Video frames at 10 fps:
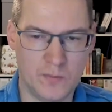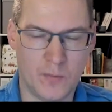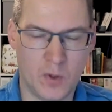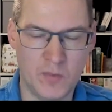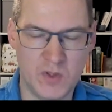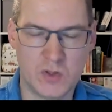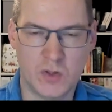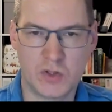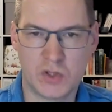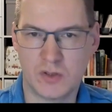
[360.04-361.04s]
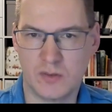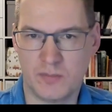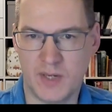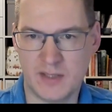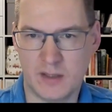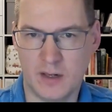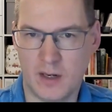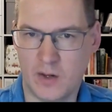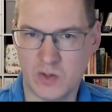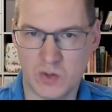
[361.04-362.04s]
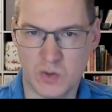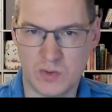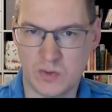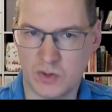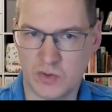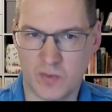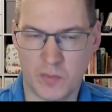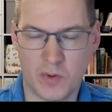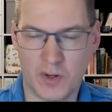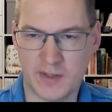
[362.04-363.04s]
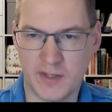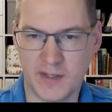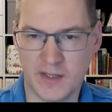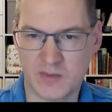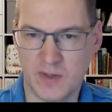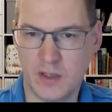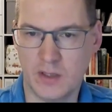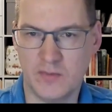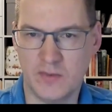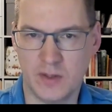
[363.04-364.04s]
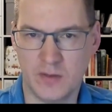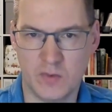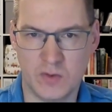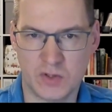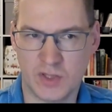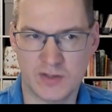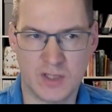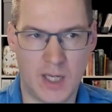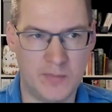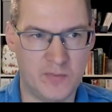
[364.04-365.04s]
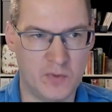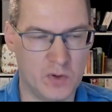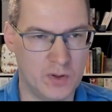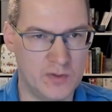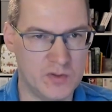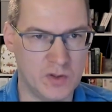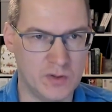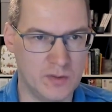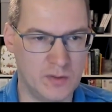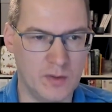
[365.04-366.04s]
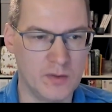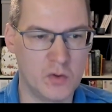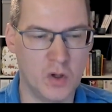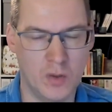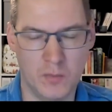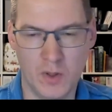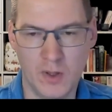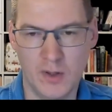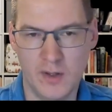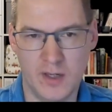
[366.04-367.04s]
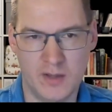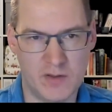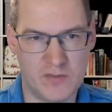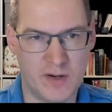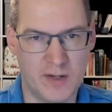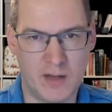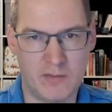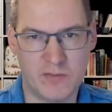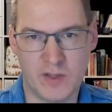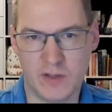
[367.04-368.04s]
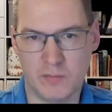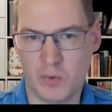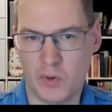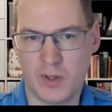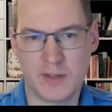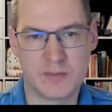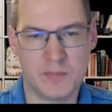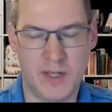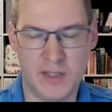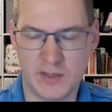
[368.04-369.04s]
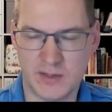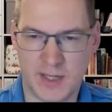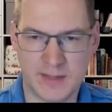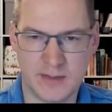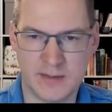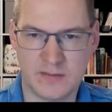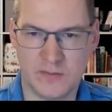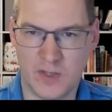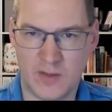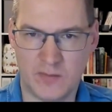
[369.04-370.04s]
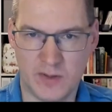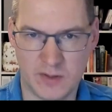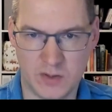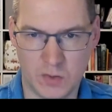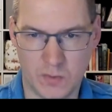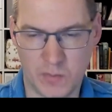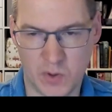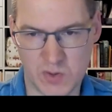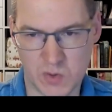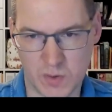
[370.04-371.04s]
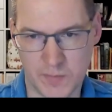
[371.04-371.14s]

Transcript: OmniSearch basically allows you to search for product data as well. And if you just type for a certain term, it will find everything: products, pages, assets, whatever is in your repository.